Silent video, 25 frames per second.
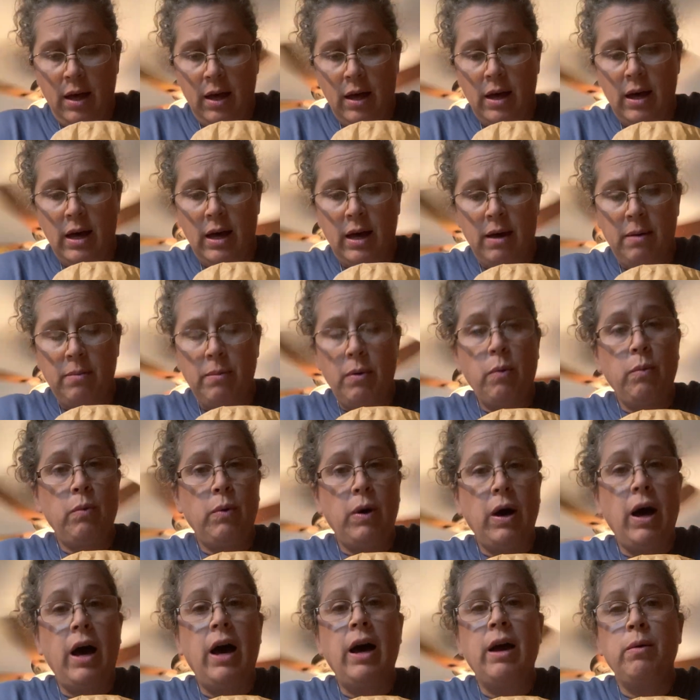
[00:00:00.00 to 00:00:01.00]

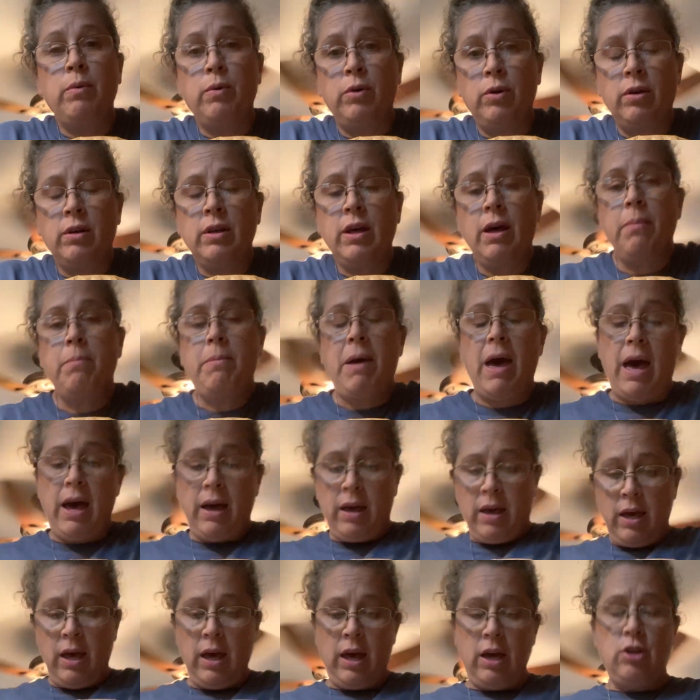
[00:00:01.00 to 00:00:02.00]
I will come back
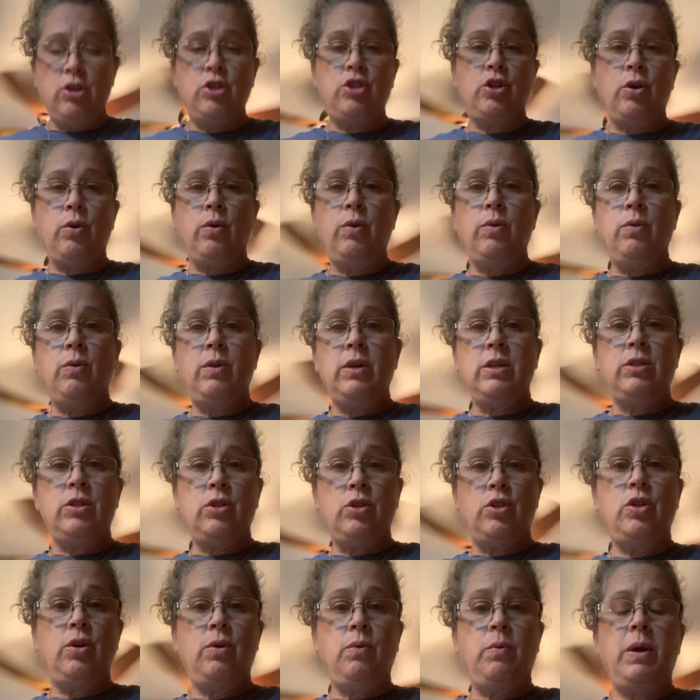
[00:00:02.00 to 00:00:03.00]
and show you this in
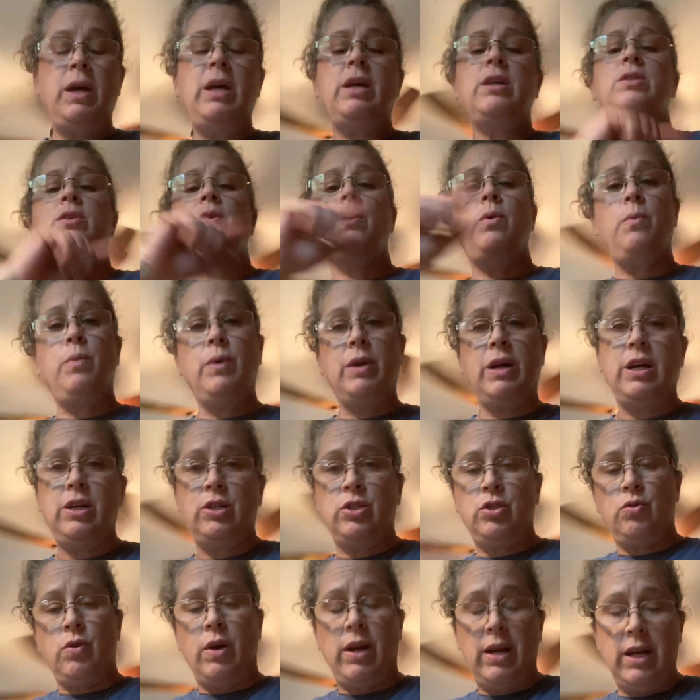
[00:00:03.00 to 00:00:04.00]
2 weeks when I
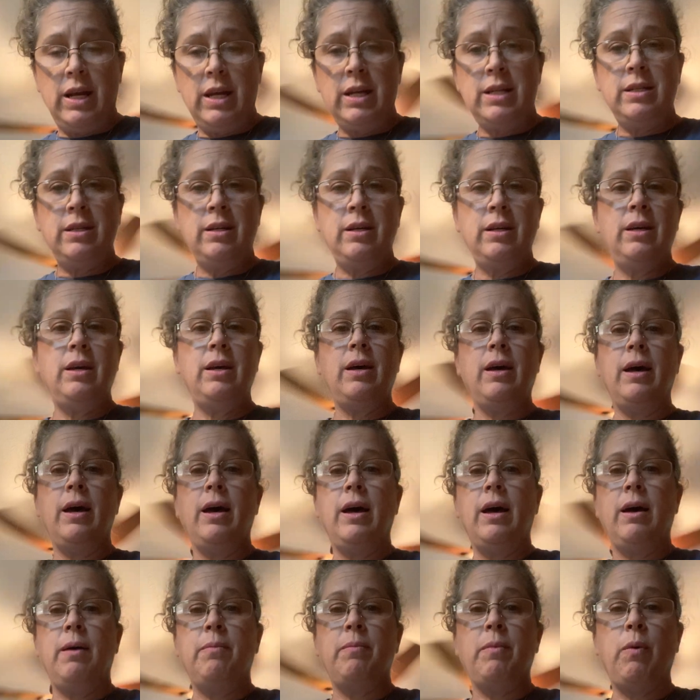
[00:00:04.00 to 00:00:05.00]
strain it,
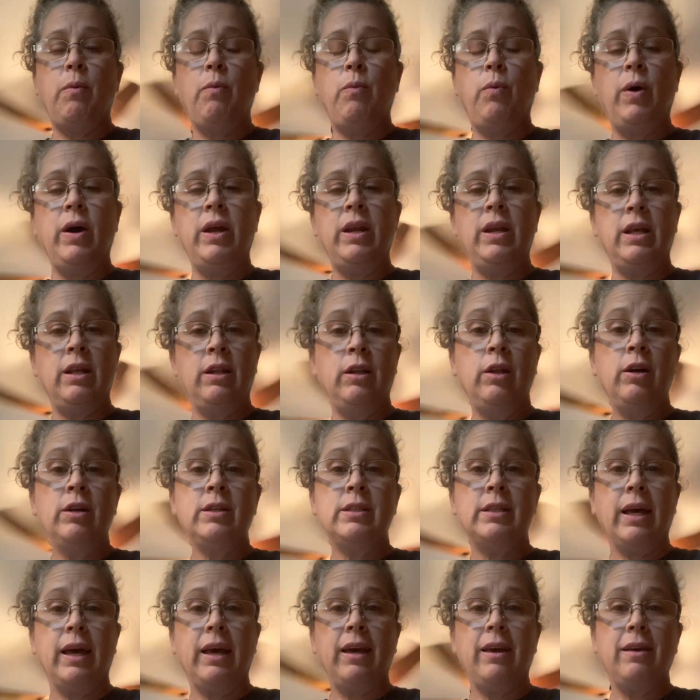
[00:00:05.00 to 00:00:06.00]
what it looks
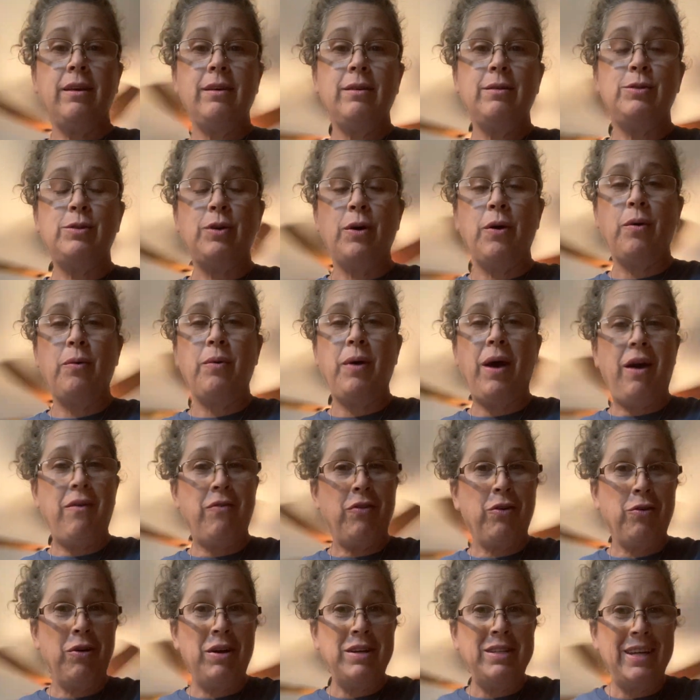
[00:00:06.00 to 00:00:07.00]
like. So have
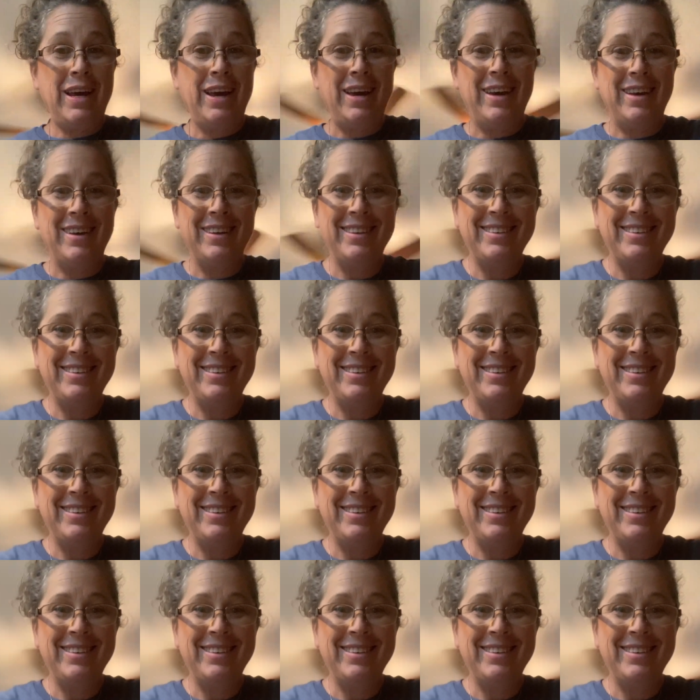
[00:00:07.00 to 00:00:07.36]
a great day.